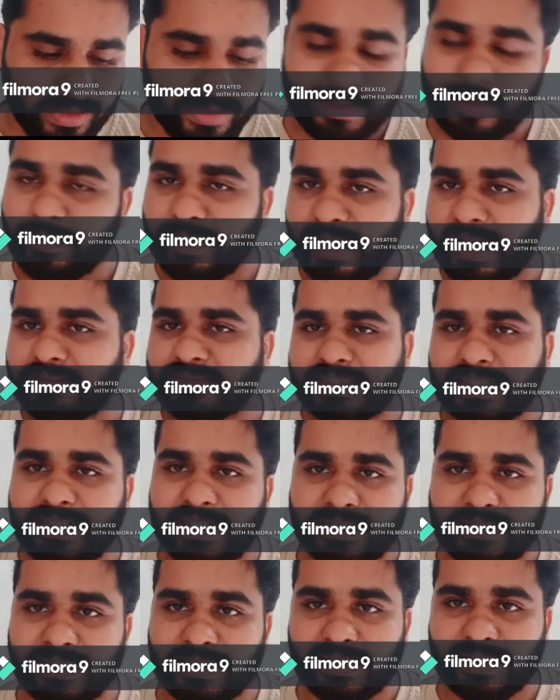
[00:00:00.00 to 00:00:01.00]
you may have
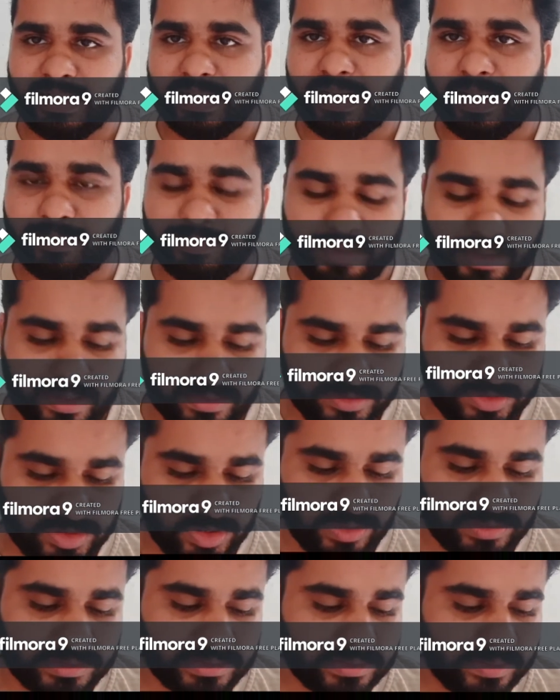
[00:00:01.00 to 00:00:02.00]
studied The Emperor
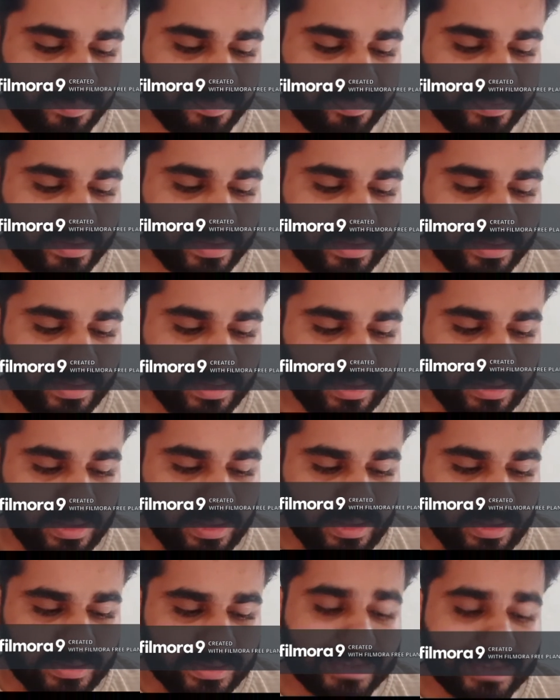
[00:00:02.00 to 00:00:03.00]
Jones.
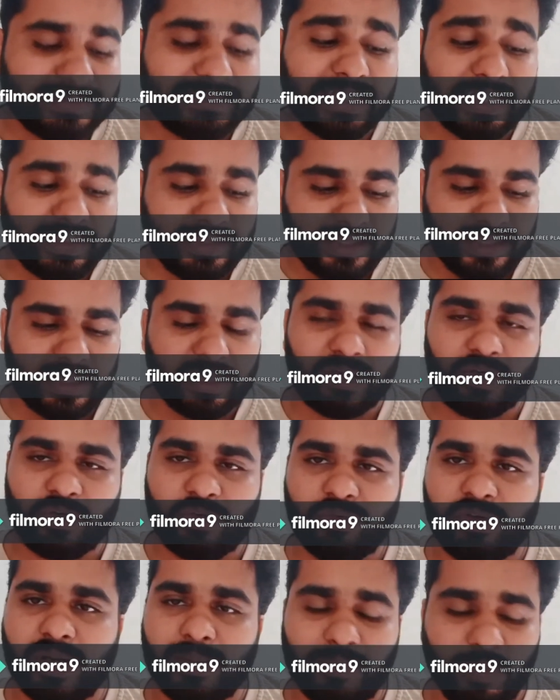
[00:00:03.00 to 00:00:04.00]
The jungle
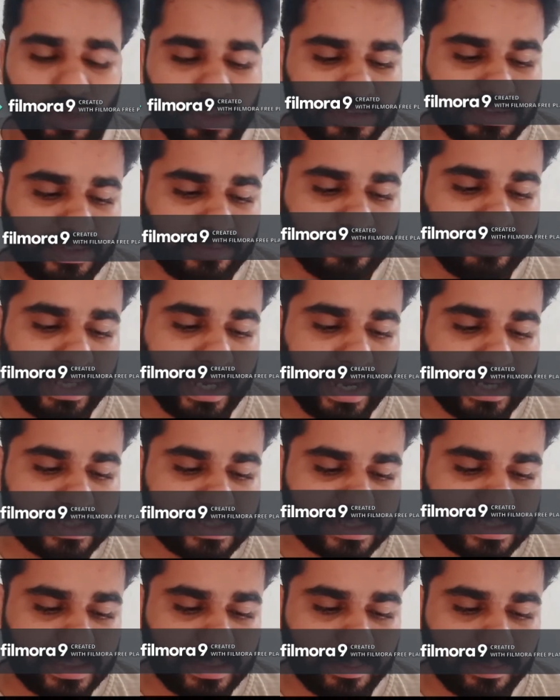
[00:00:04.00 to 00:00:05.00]
where most of the
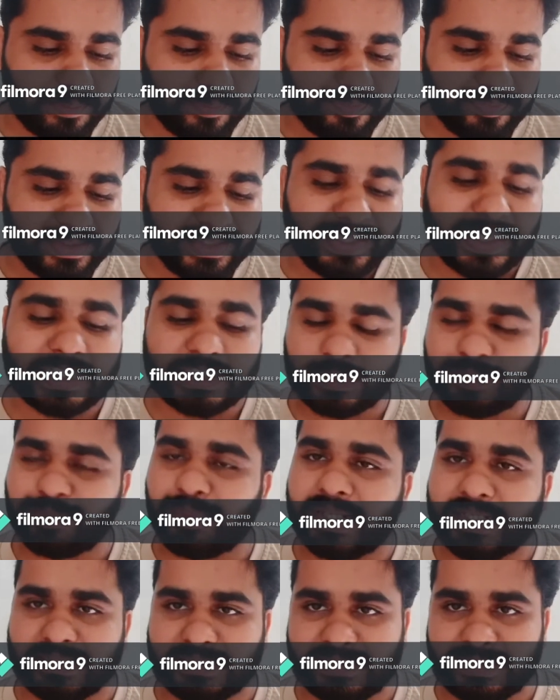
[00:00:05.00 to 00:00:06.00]
action takes
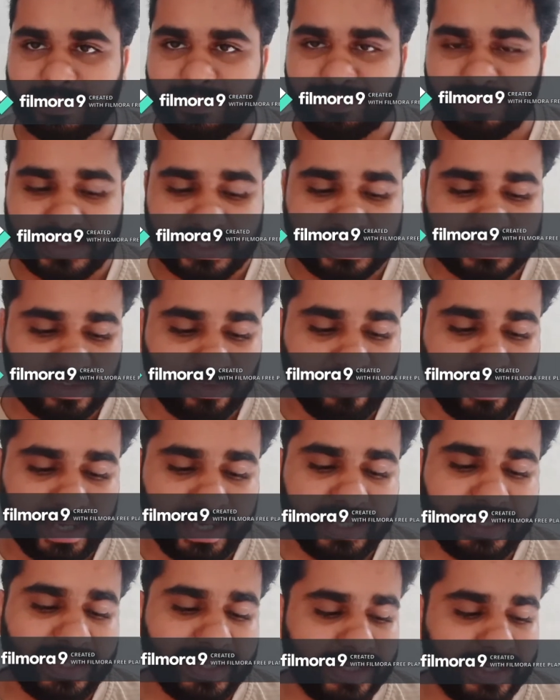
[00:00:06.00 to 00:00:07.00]
place is a
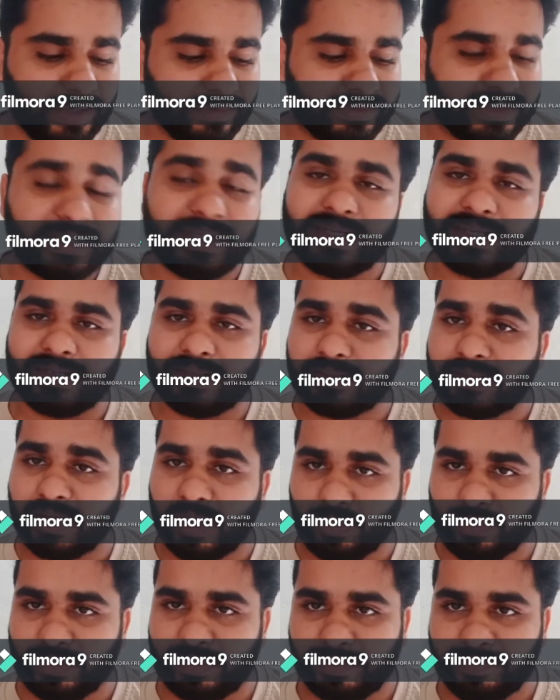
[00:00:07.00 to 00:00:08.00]
variant of the cricket
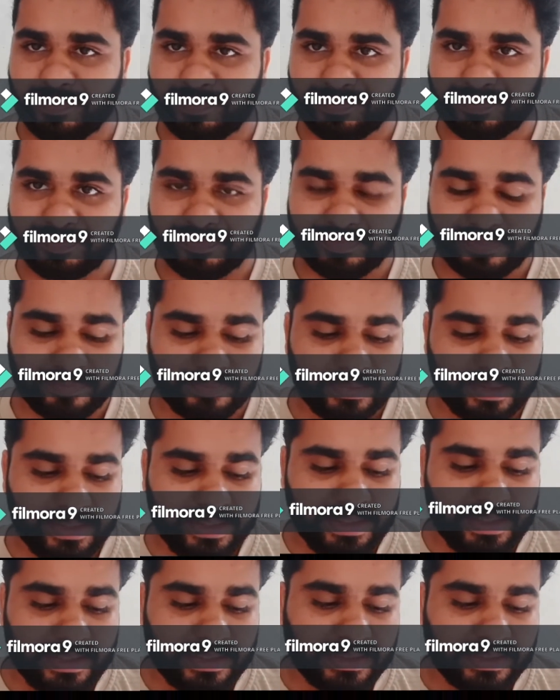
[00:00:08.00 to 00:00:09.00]
ground.
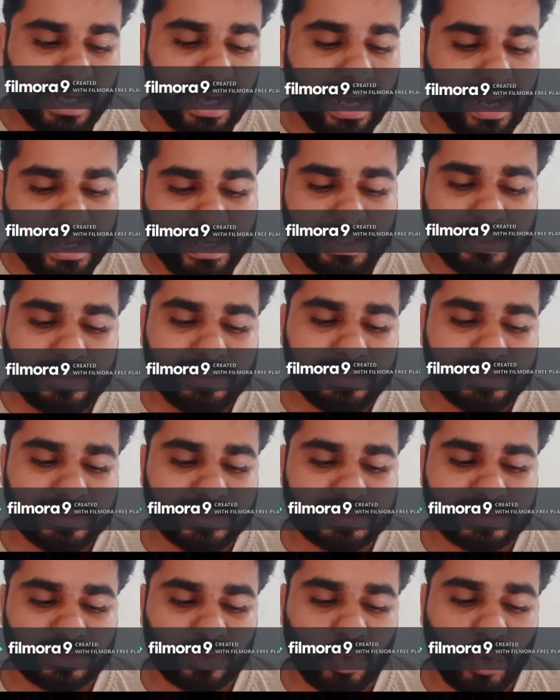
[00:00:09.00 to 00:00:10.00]
The
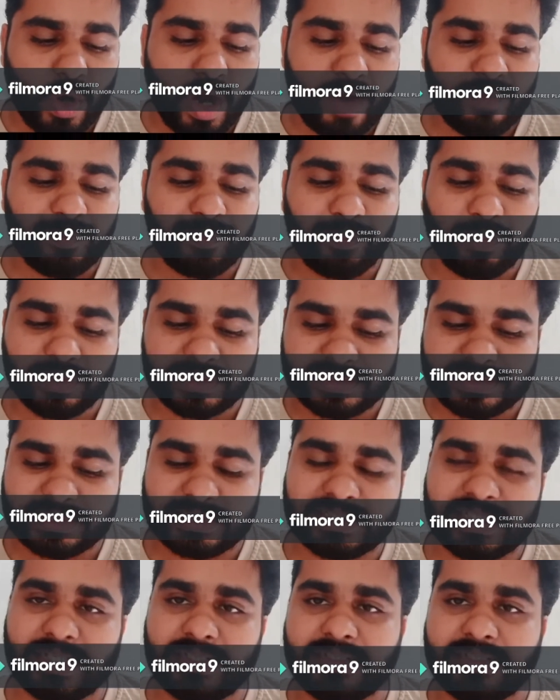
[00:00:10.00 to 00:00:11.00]
islanders who have
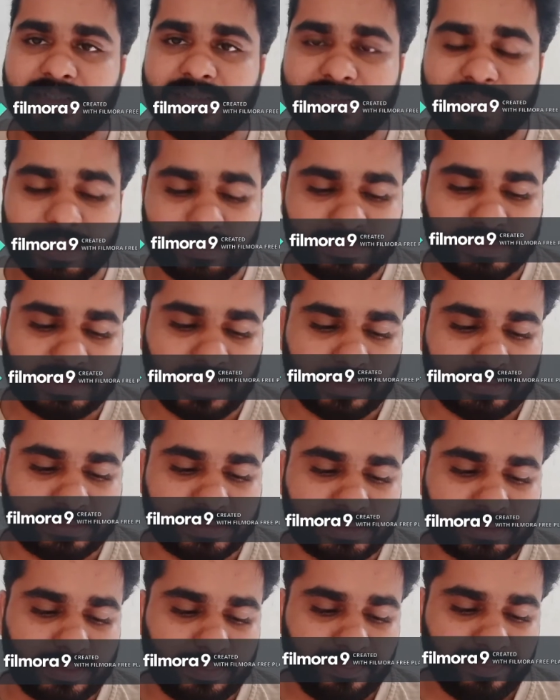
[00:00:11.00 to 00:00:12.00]
positioned
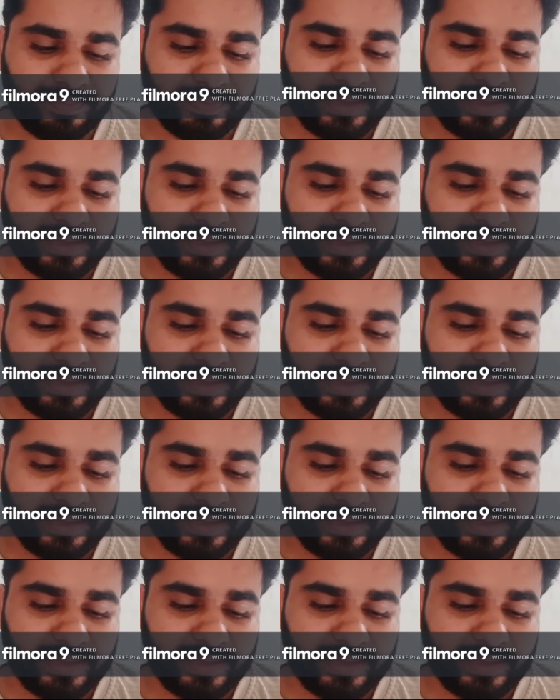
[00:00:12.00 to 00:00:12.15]
themselves